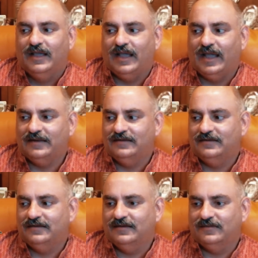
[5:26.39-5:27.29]
And
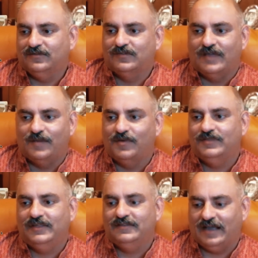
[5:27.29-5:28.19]
so some of
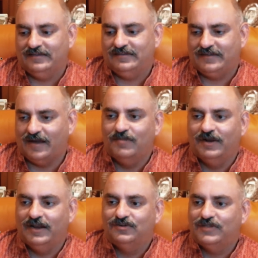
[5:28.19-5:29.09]
these guys
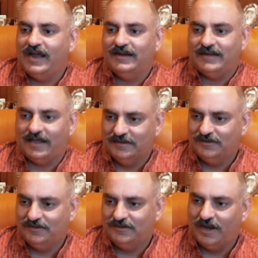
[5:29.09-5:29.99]
stumbled into that, others
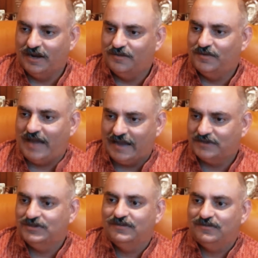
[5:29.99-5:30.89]
took deliberate
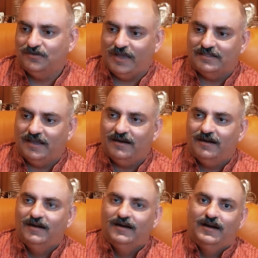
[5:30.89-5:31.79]
actions to get there.